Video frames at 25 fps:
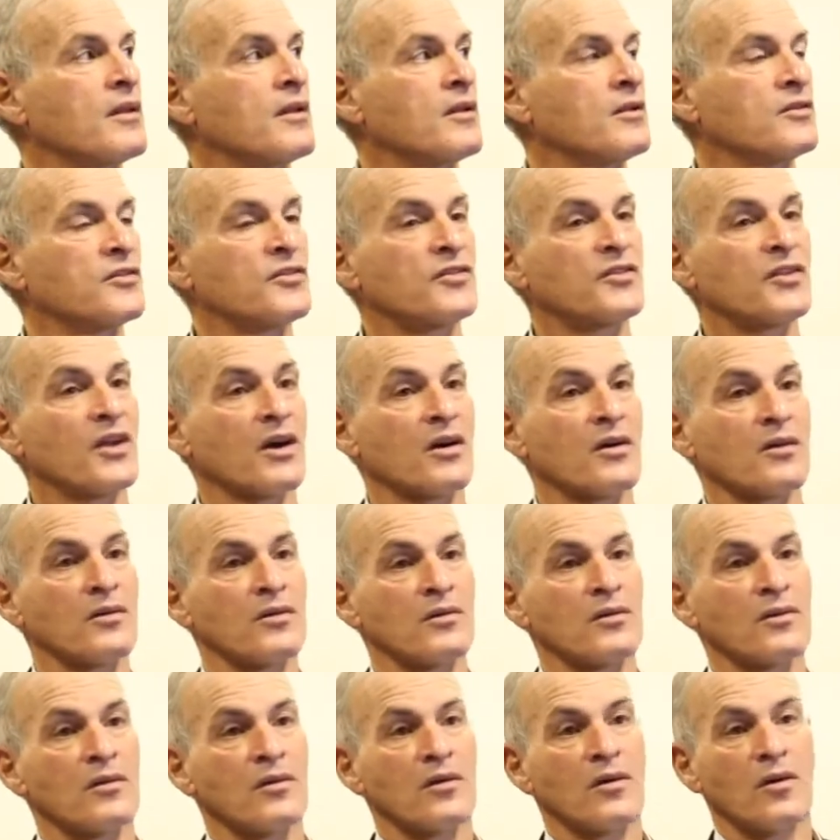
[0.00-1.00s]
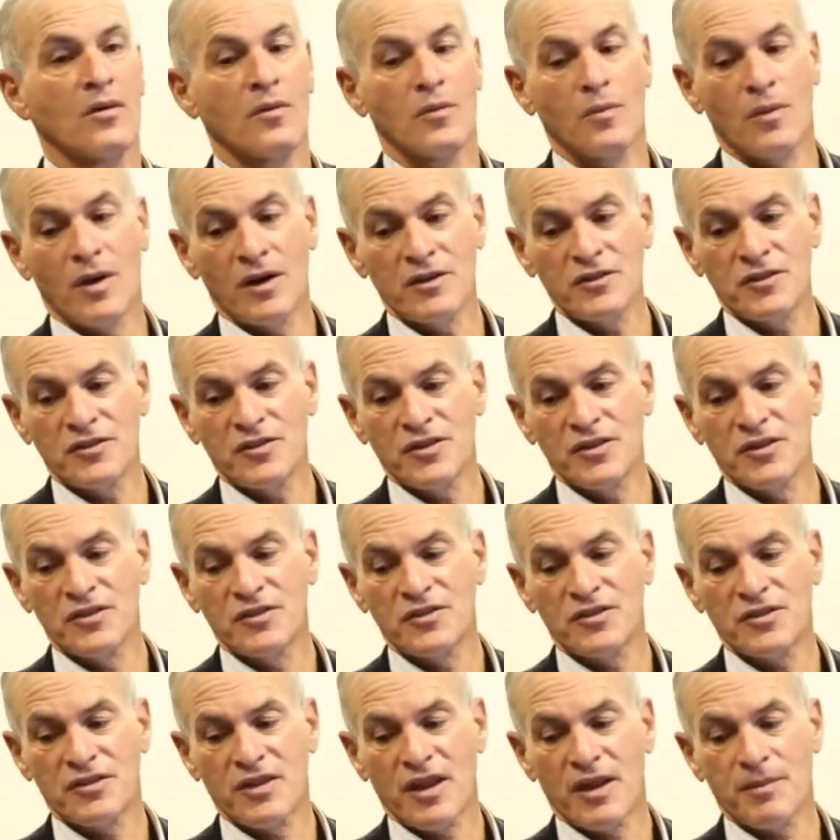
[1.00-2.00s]
So once you
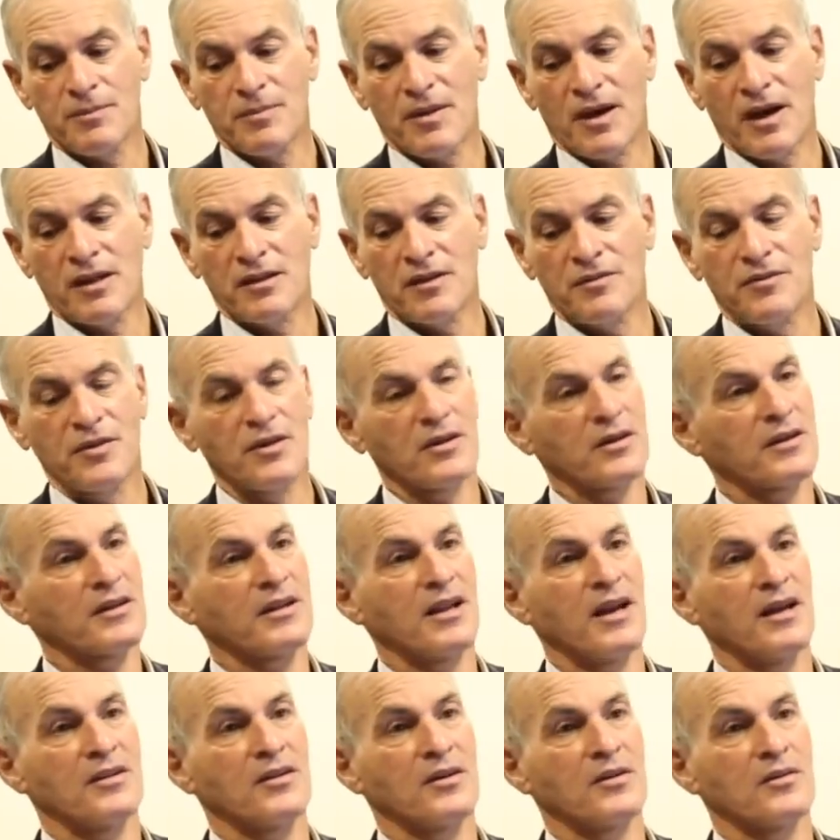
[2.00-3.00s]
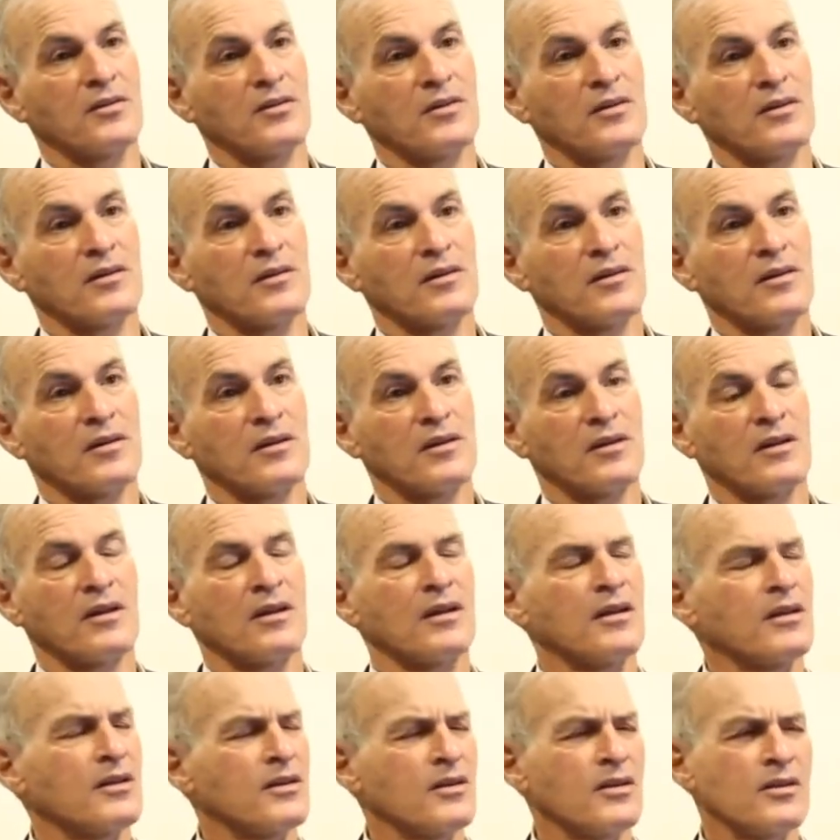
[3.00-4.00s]
step out of your ghetto,
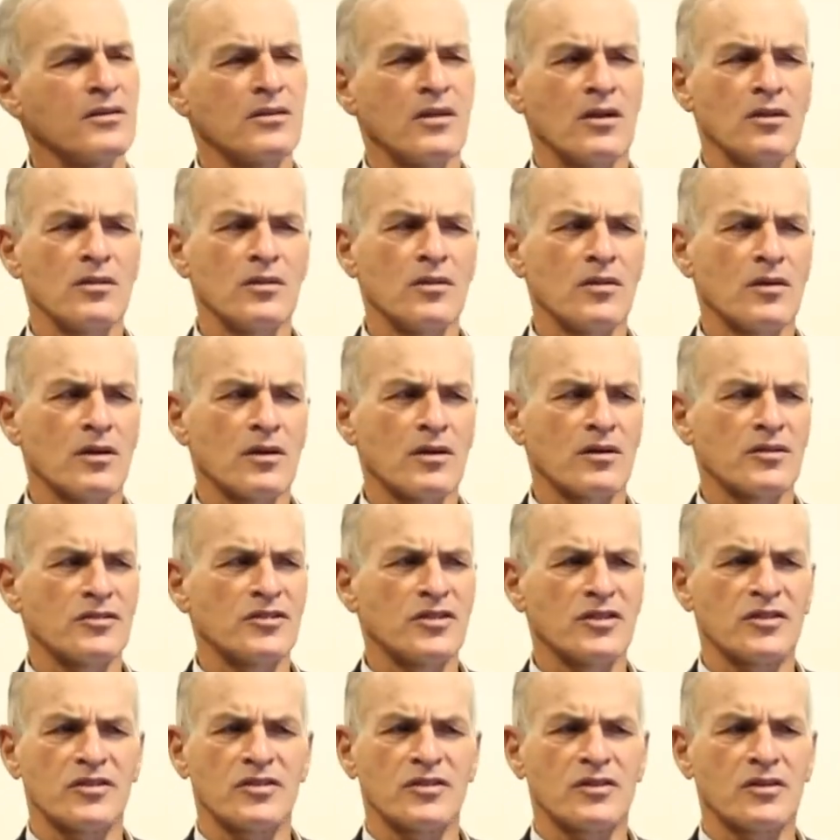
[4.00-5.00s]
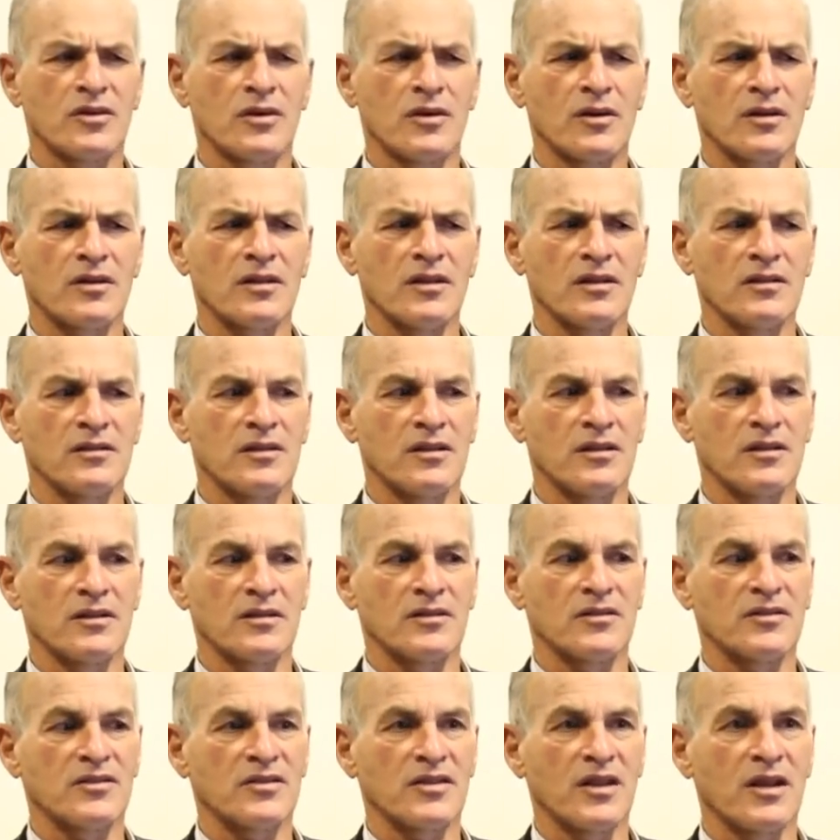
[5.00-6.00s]
you're no longer just talking to
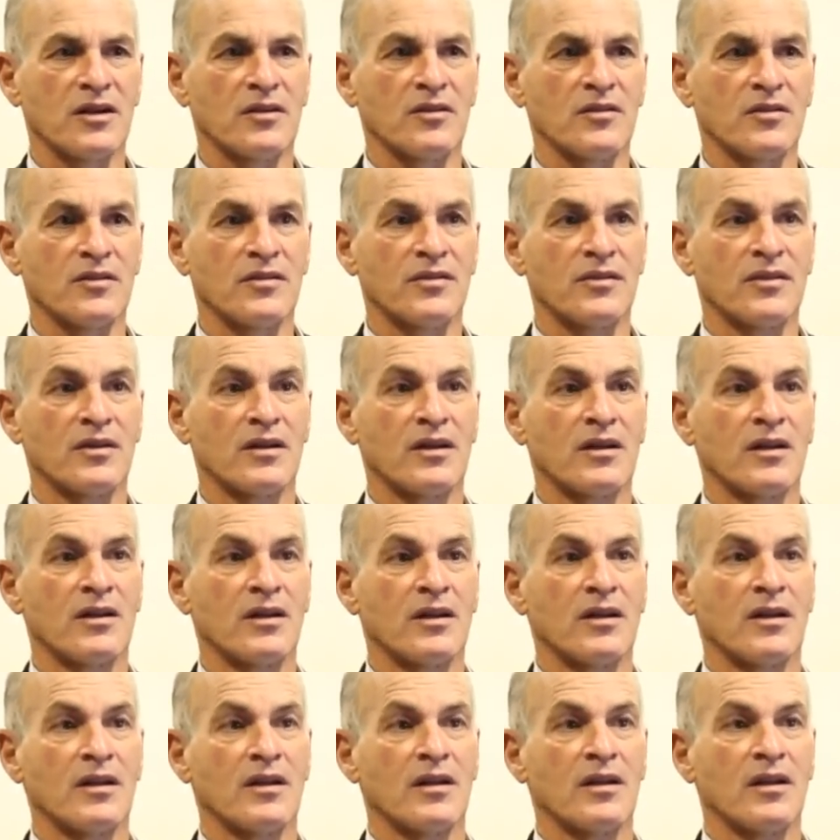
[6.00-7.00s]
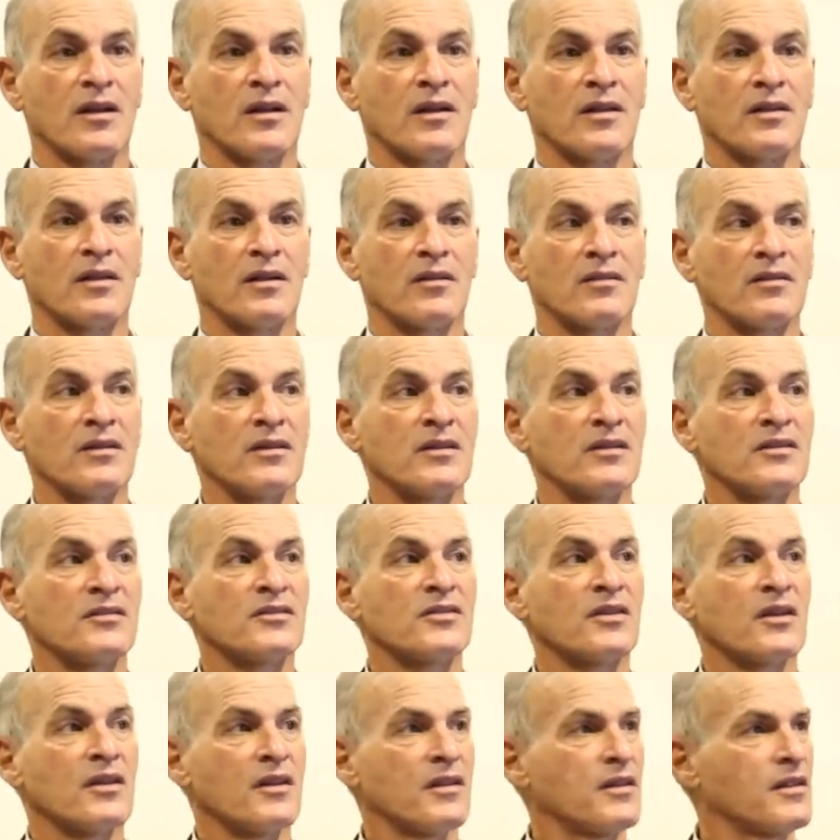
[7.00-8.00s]
yourself. There is
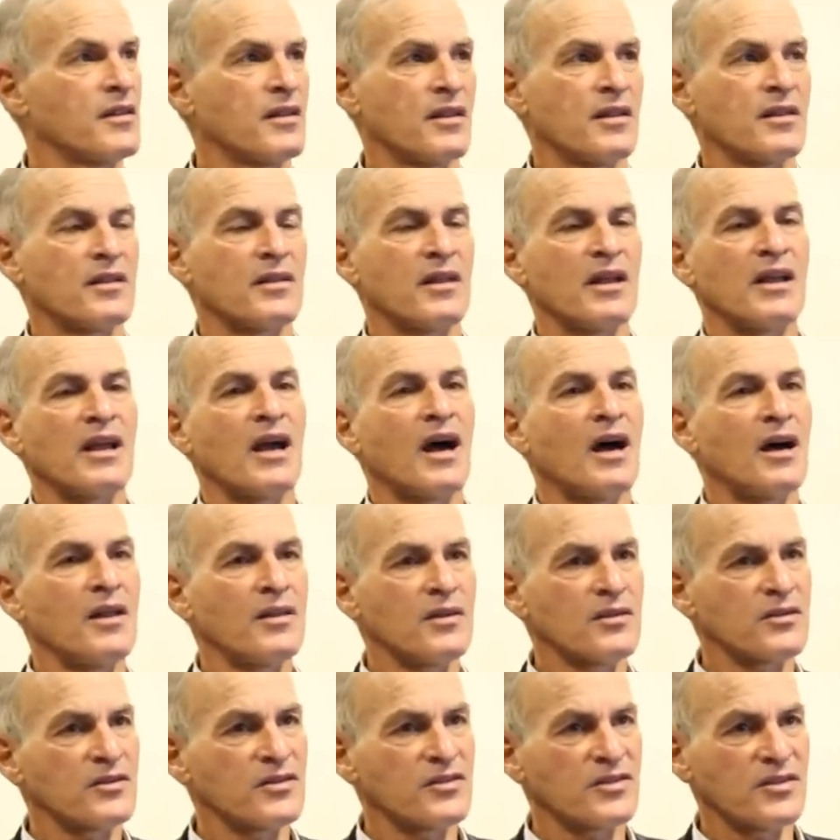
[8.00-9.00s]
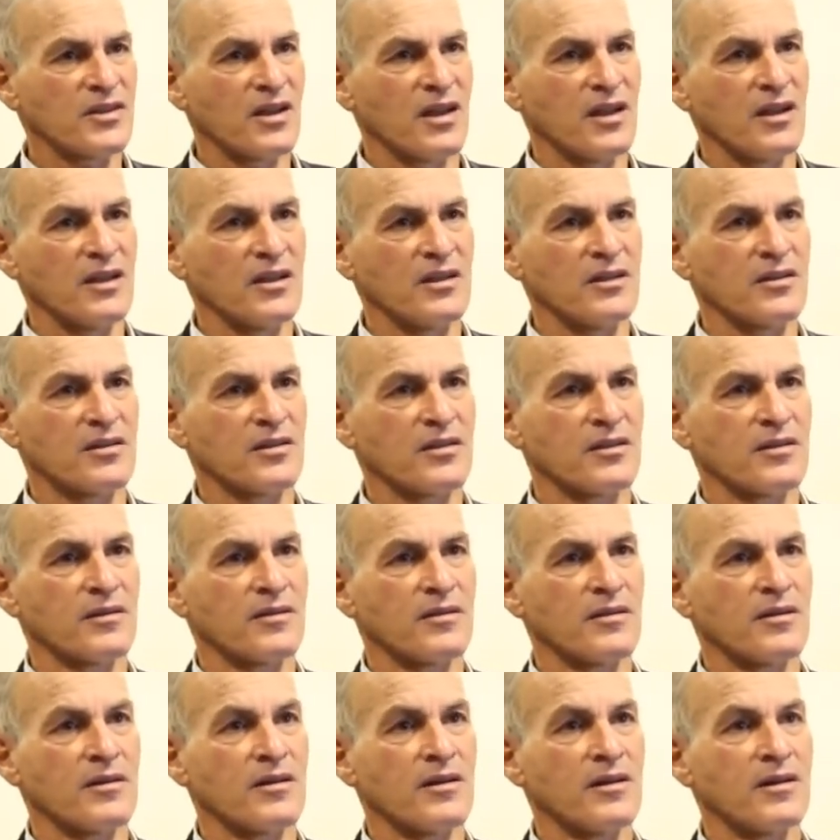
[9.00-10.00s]
the other side.
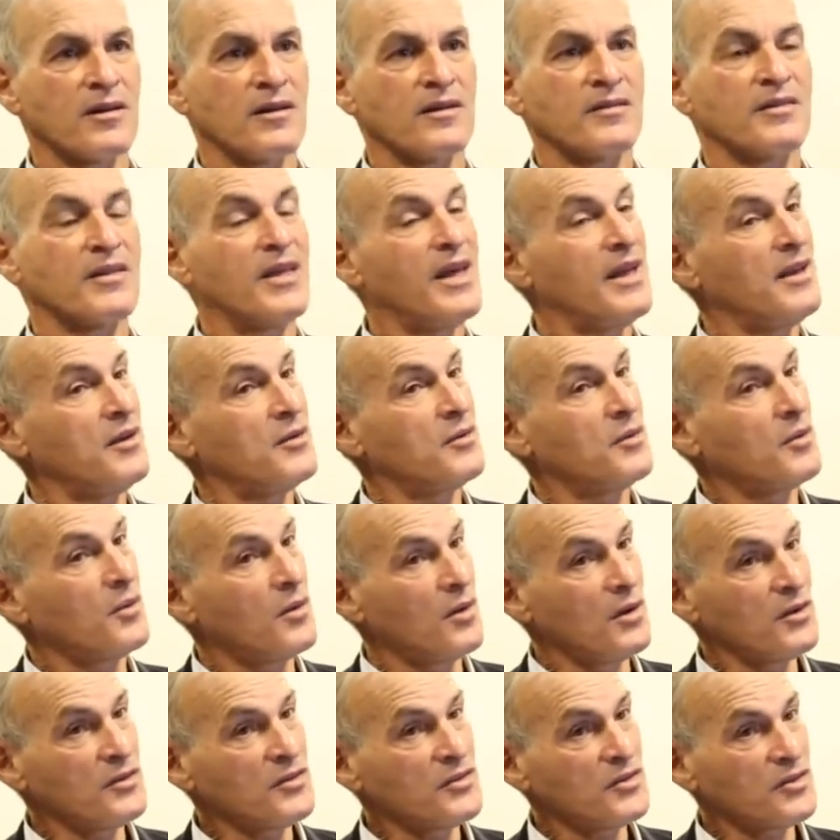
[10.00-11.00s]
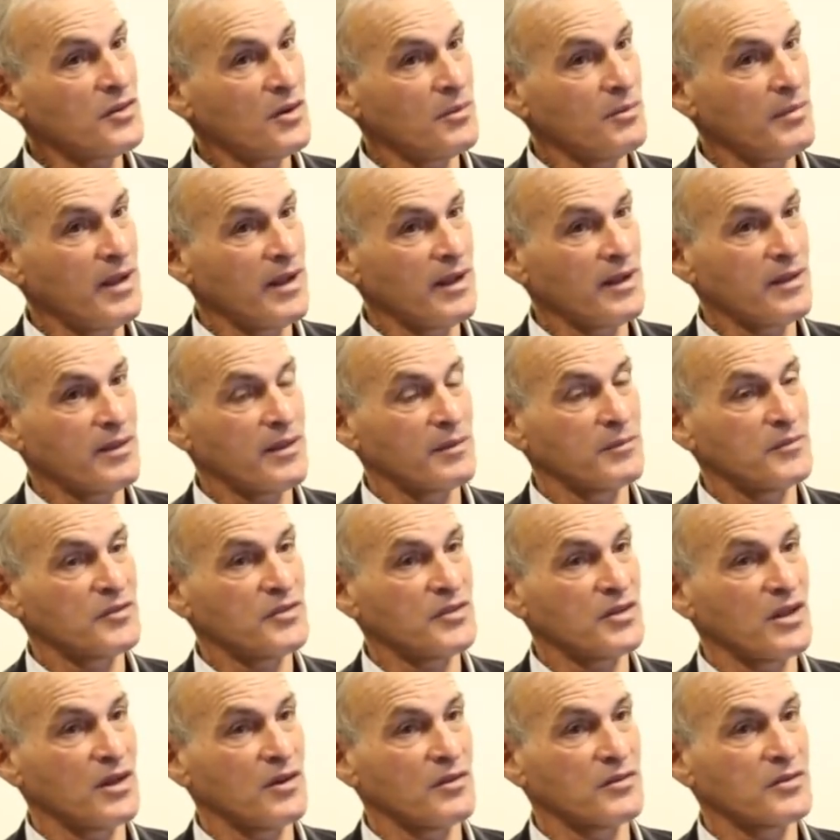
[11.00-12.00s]
They also make
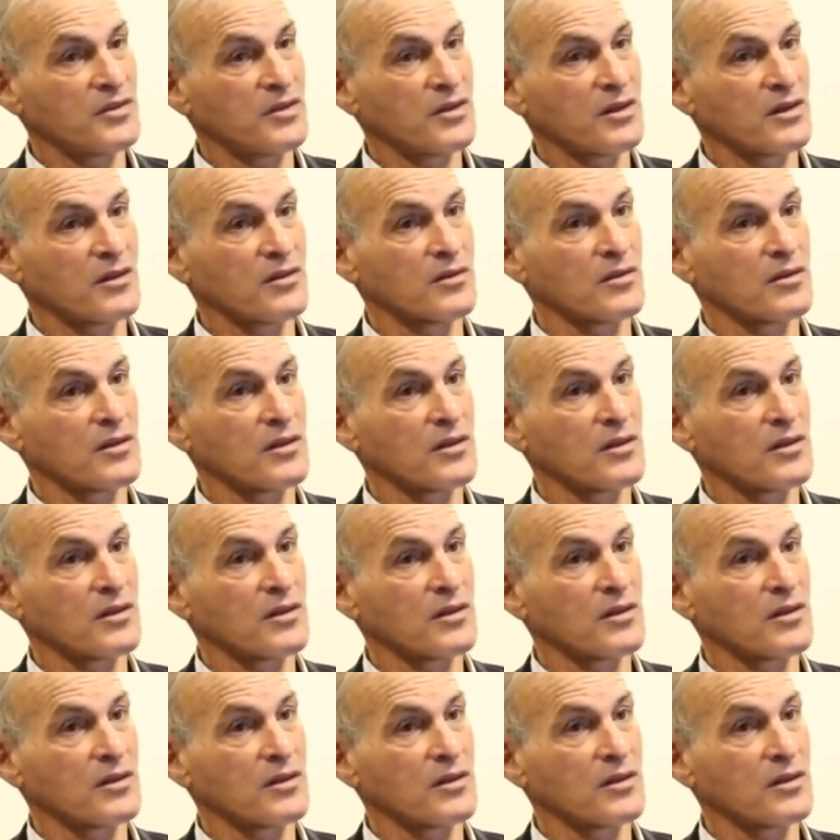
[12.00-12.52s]
themselves heard.